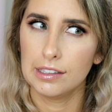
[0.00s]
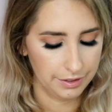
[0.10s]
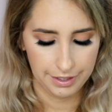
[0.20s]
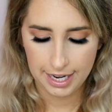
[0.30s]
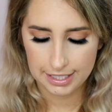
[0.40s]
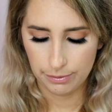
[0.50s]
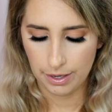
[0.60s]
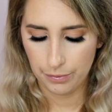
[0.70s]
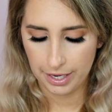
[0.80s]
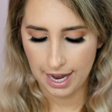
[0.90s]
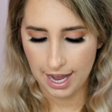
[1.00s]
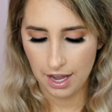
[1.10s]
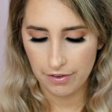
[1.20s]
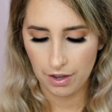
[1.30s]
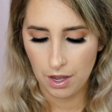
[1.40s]
Next one we
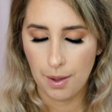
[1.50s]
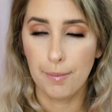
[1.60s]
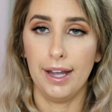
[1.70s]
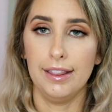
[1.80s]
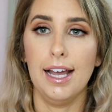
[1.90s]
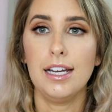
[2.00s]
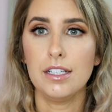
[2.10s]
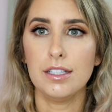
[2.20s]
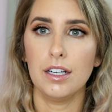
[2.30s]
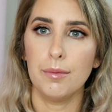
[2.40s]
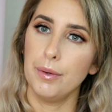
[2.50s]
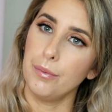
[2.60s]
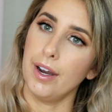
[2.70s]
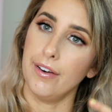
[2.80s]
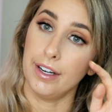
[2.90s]
have, my lashes that I've been
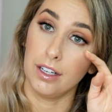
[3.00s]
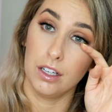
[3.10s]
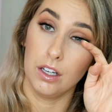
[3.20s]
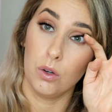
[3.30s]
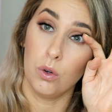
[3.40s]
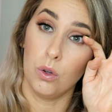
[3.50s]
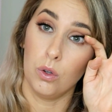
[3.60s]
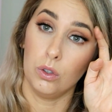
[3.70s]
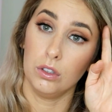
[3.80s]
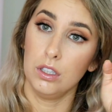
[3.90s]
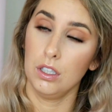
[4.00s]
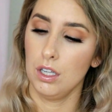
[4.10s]
wearing all